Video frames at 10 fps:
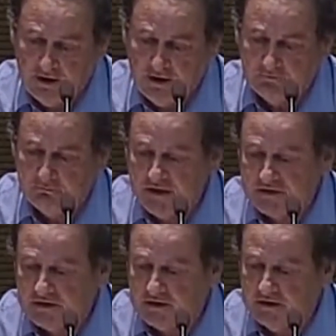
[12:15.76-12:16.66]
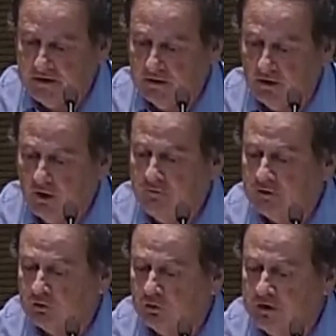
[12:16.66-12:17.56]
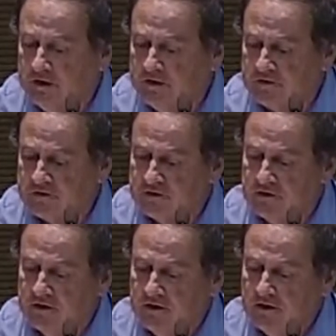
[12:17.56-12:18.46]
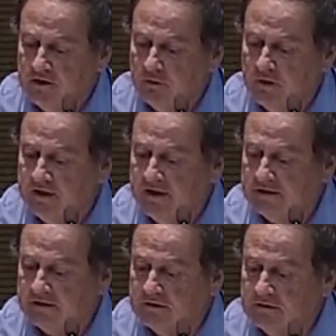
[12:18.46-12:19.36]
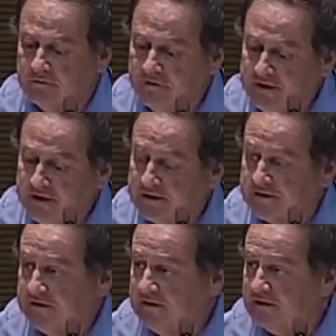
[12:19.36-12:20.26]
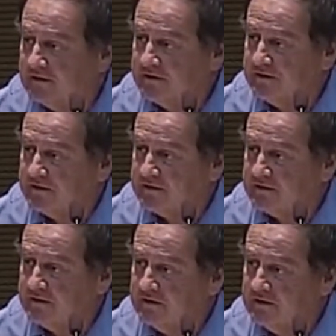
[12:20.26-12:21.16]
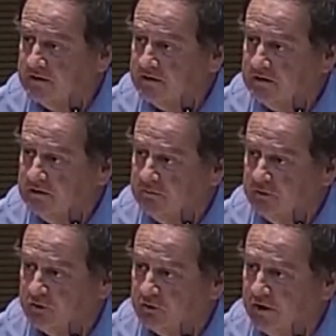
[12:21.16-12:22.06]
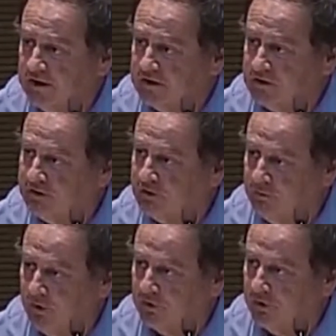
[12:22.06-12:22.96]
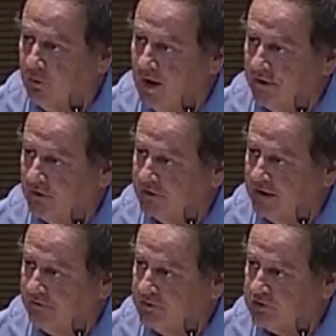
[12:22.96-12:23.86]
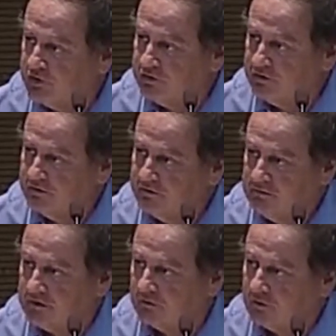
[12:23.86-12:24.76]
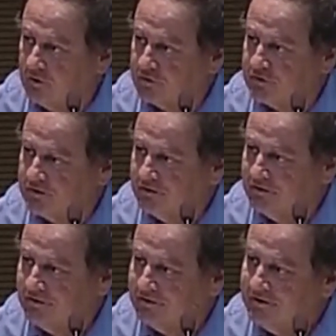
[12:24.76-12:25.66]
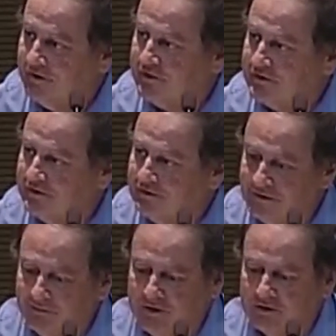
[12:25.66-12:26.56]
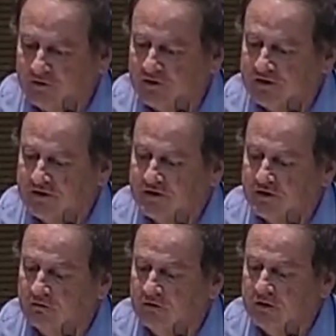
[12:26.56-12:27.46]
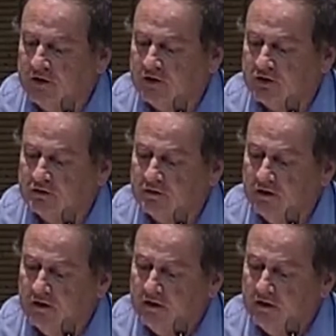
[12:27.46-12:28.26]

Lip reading: and basically over 2 years we get 3 exceedances. We should get a little more than 1 on average, but of course there is a bit of statistical variation.